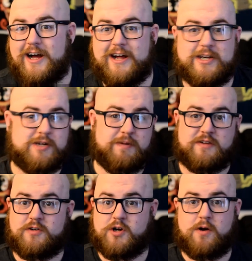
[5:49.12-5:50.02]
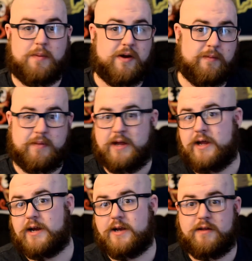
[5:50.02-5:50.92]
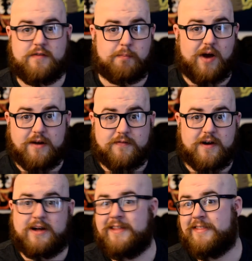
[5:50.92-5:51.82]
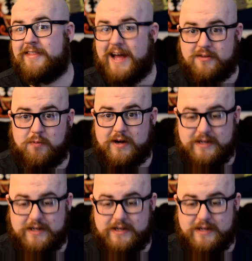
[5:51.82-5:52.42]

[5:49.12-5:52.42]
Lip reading: She makes a joke about him being kicked out of the Bratva, and that's why